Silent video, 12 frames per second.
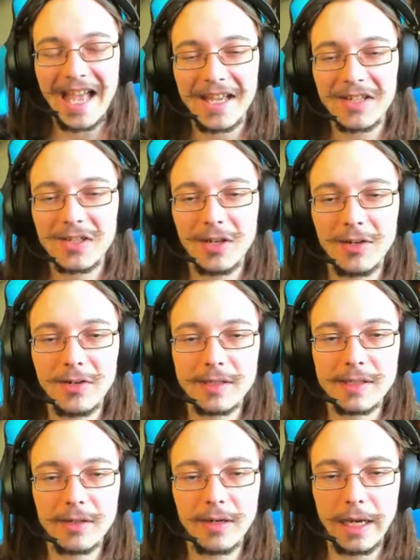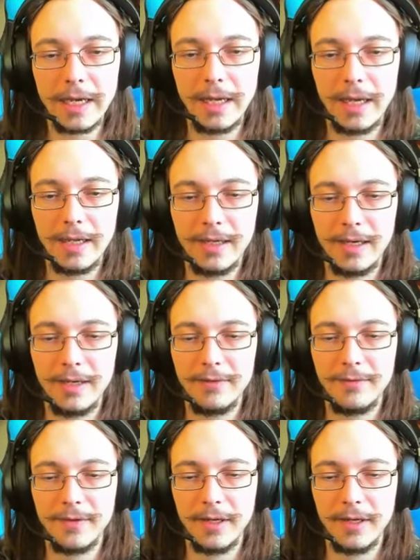So, so I, I, I have,